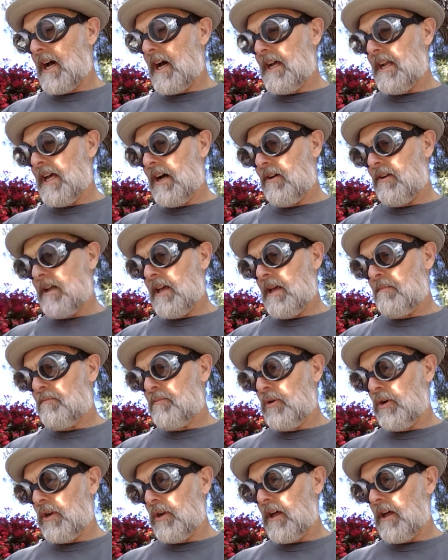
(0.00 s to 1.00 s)
hideout
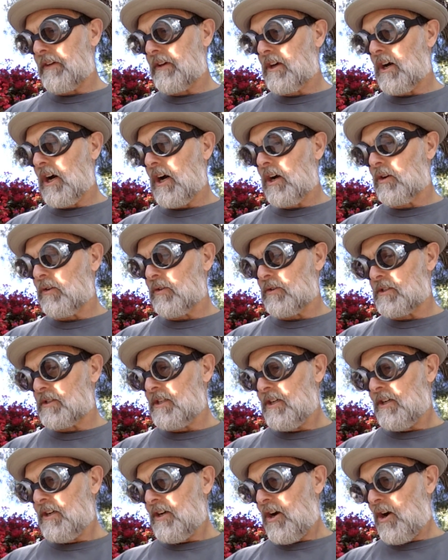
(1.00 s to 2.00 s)
and put on the goggles.
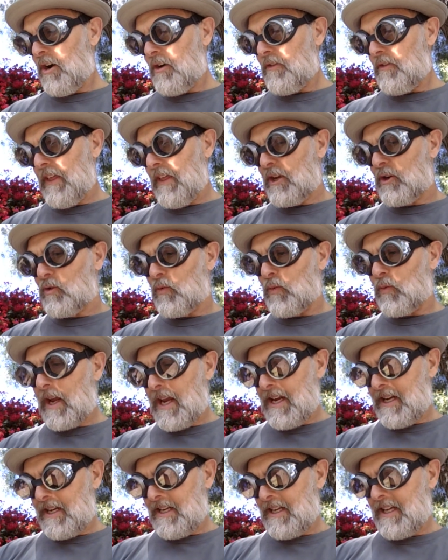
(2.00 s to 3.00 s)
Aren't they
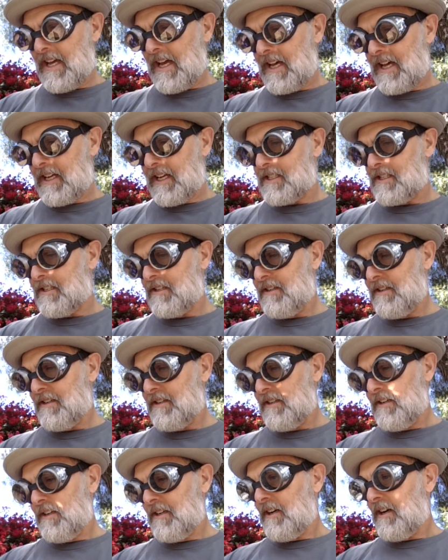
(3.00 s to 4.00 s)
great? He asked.
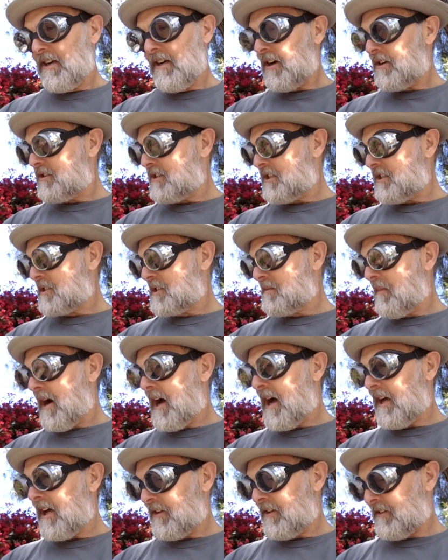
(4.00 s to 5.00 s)
Archie
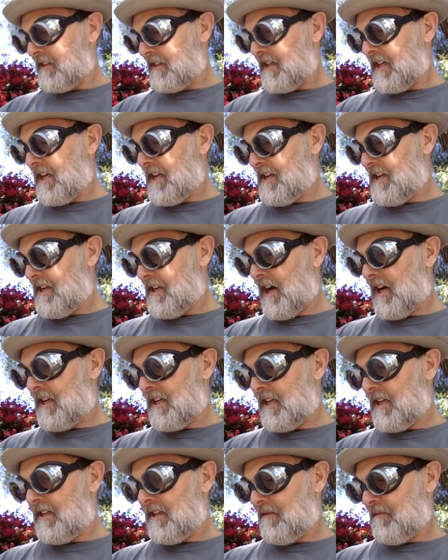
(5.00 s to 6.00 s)
smiled and
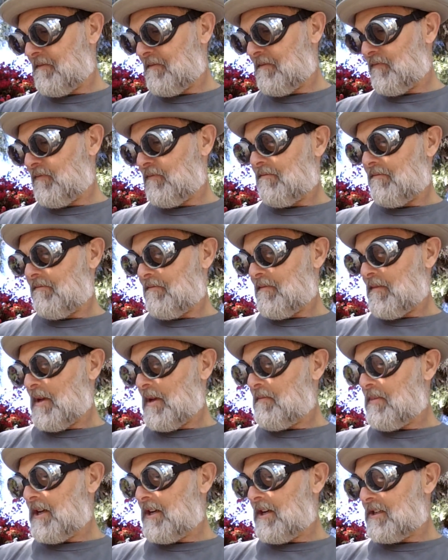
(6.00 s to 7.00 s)
nodded.
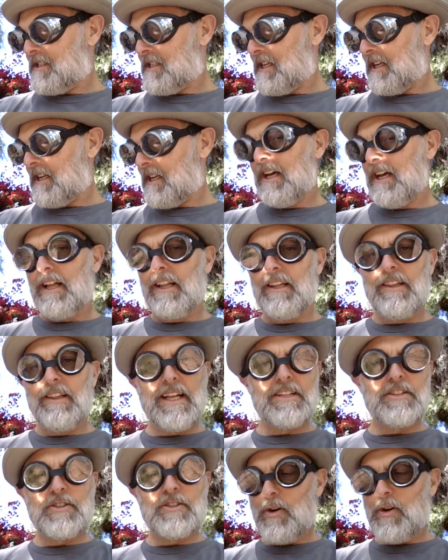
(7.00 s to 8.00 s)
Peter said,
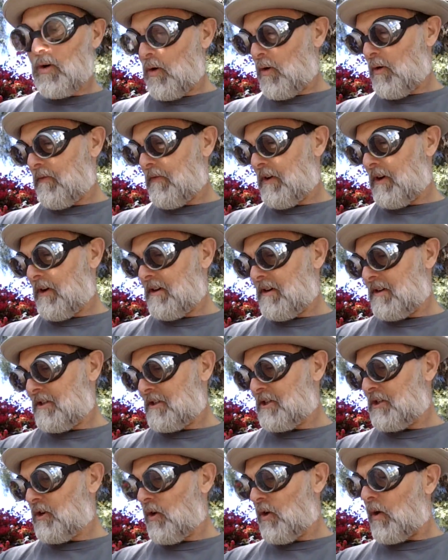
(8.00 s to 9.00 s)
Let's go over
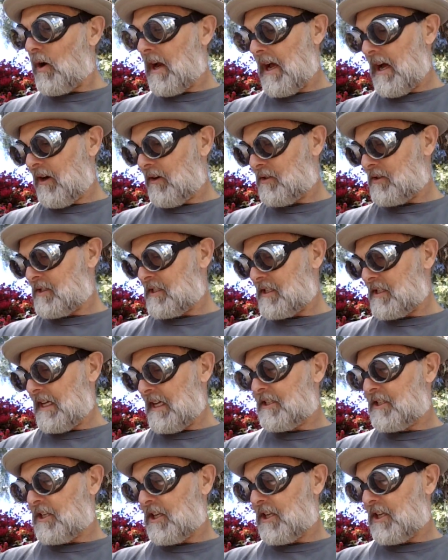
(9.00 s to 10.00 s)
to your house
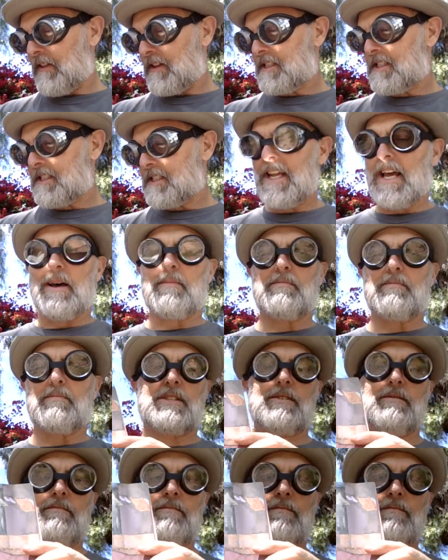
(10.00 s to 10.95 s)
and sit on the steps.